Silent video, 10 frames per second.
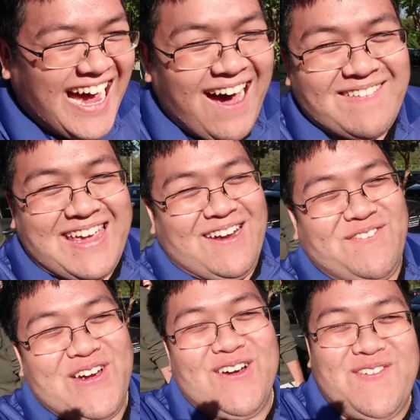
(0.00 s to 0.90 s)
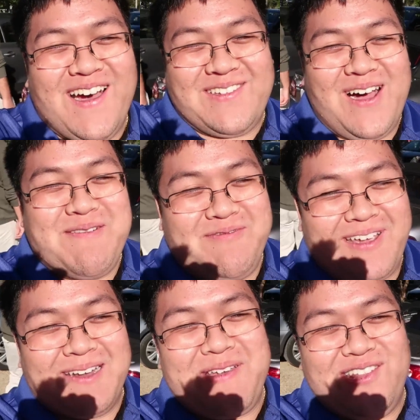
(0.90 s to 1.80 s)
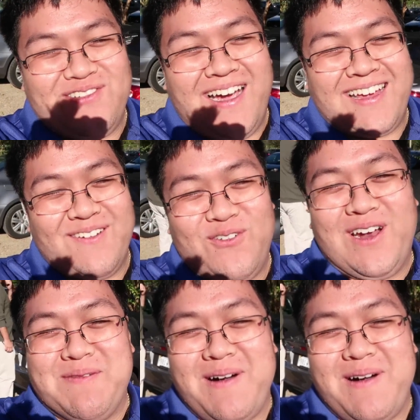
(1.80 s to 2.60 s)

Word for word: I'll get food first, or I'm gonna be drunk avoiding